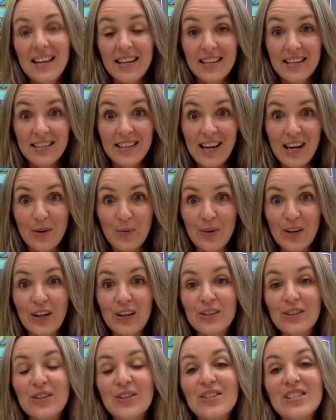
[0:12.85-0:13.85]
Today we're
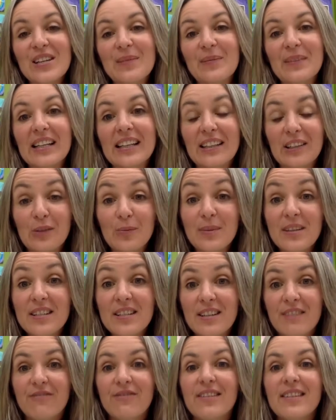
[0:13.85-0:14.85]
going to do something a little bit
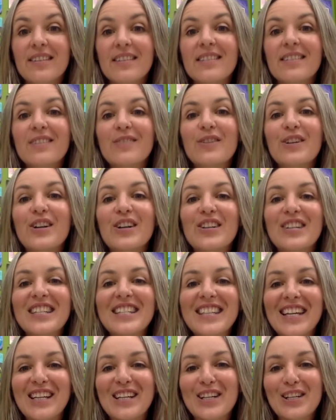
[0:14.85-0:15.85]
different. We're going to
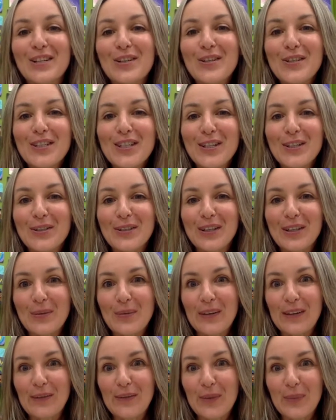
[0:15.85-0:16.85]
take a closer look at
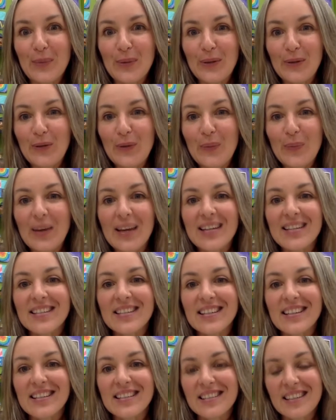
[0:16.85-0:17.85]
one of the beautiful
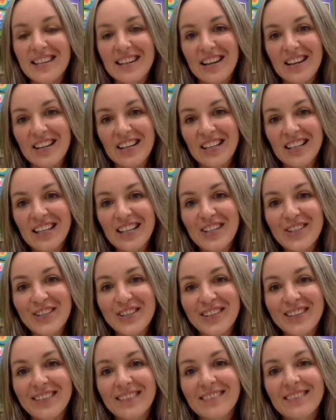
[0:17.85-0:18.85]
paintings in our
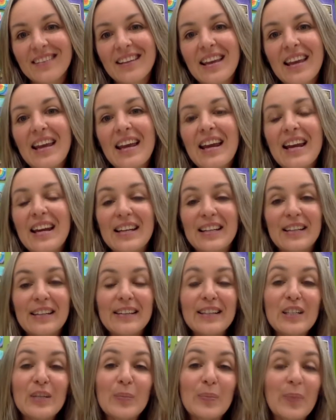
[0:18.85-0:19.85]
collection. Now
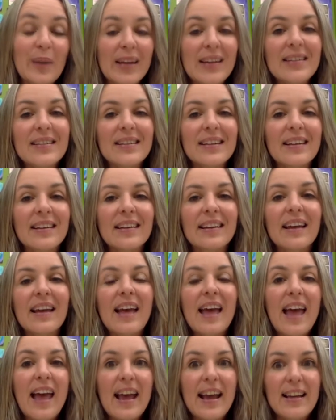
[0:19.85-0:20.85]
this painting
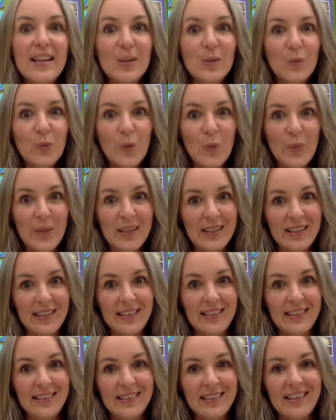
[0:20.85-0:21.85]
has a woman in
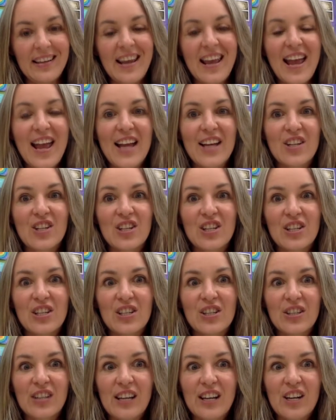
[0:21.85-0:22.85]
it and she's
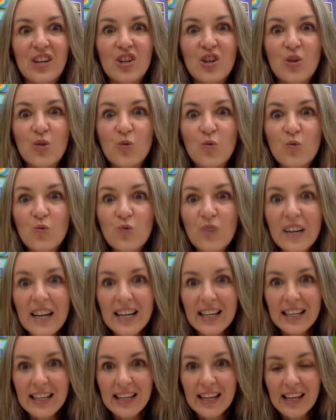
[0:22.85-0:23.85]
looking
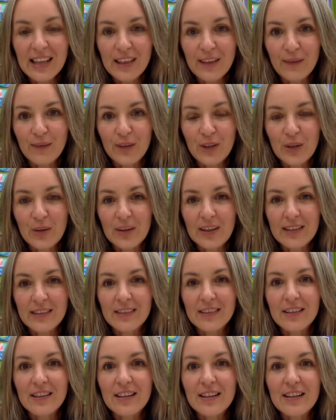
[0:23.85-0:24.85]
directly at the viewer.
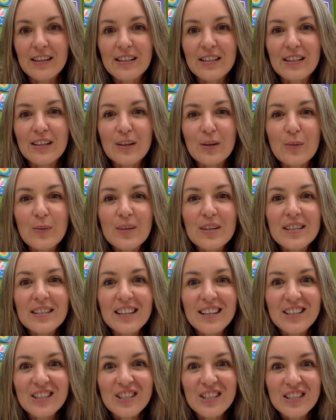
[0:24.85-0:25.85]
It's almost
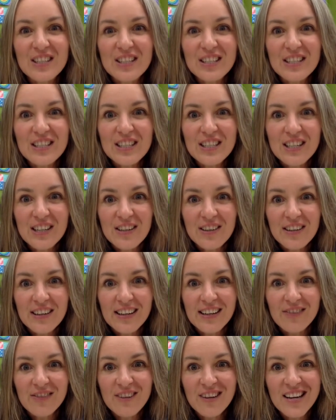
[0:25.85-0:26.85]
like she's
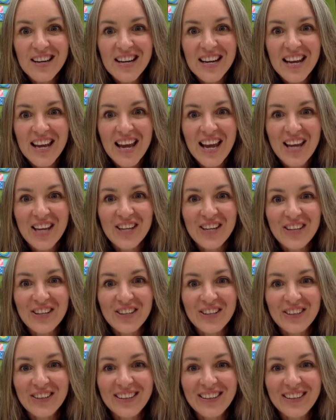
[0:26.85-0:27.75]
staring right at you.